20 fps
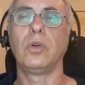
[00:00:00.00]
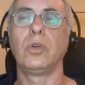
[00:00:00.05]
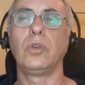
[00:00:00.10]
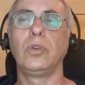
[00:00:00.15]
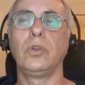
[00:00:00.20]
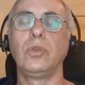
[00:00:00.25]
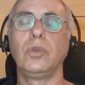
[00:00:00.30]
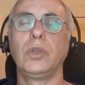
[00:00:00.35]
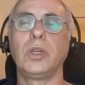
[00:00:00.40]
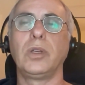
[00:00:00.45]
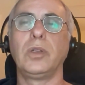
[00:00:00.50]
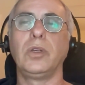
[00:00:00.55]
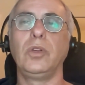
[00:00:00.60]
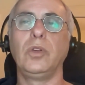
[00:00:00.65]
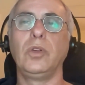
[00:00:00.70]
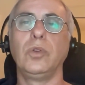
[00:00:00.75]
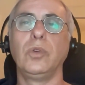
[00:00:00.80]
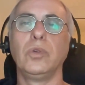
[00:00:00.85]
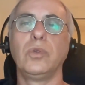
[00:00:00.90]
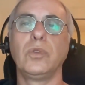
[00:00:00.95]
you can
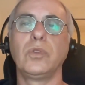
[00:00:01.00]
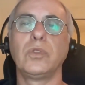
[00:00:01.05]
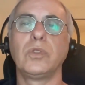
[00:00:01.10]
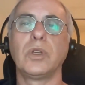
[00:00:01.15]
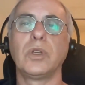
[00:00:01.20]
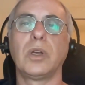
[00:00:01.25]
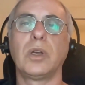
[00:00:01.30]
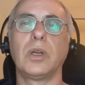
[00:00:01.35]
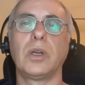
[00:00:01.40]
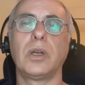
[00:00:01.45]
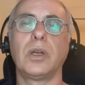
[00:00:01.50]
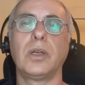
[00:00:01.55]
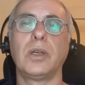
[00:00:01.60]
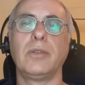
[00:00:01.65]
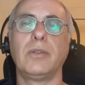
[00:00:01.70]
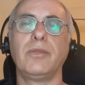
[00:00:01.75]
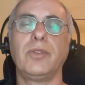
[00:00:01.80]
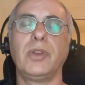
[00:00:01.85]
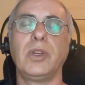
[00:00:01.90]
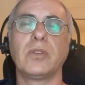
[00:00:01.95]
use
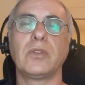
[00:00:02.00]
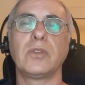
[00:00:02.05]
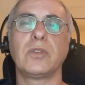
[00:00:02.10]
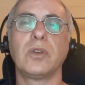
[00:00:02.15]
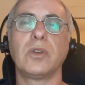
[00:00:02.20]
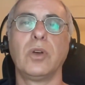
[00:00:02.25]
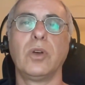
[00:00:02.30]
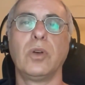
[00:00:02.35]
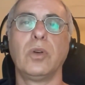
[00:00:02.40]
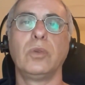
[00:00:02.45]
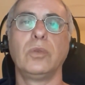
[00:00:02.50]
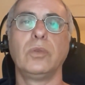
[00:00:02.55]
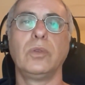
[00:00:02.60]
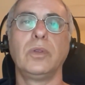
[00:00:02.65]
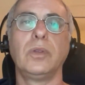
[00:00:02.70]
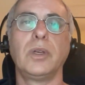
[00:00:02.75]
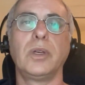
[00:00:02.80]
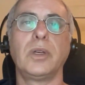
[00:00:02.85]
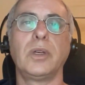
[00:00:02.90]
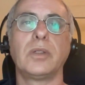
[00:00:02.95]
in VS Code,
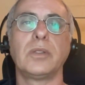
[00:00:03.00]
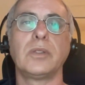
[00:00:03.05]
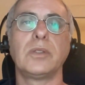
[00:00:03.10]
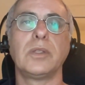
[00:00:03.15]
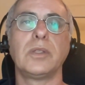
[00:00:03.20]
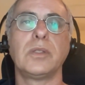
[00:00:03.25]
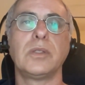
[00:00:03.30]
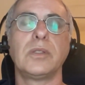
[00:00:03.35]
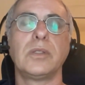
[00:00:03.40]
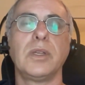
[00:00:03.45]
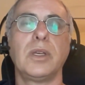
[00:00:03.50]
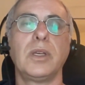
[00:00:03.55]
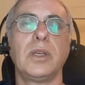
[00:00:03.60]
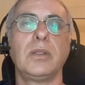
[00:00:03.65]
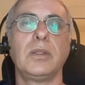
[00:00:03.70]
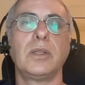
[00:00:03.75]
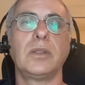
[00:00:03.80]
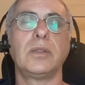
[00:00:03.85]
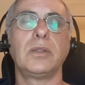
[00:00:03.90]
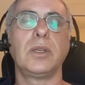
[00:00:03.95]
there's this thing
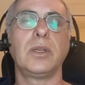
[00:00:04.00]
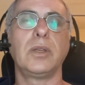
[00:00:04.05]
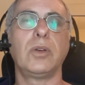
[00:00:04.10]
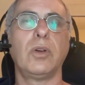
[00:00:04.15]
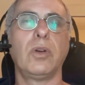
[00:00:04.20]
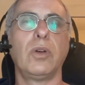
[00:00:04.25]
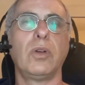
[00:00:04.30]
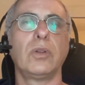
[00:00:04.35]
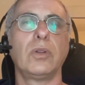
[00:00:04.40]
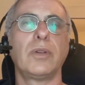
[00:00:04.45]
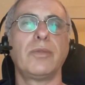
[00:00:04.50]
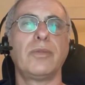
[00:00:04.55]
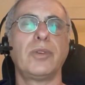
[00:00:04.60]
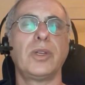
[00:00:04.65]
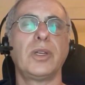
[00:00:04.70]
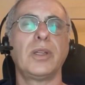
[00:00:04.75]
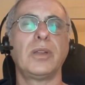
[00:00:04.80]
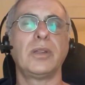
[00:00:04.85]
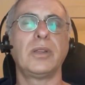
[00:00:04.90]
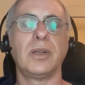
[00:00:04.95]
that they called, I
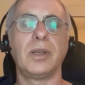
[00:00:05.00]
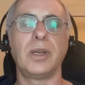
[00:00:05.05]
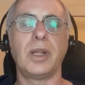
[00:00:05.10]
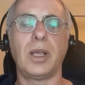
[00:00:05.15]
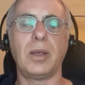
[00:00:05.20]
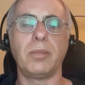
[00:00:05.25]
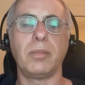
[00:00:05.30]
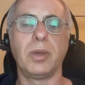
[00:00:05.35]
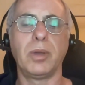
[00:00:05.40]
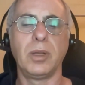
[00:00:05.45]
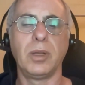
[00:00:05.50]
forget the name,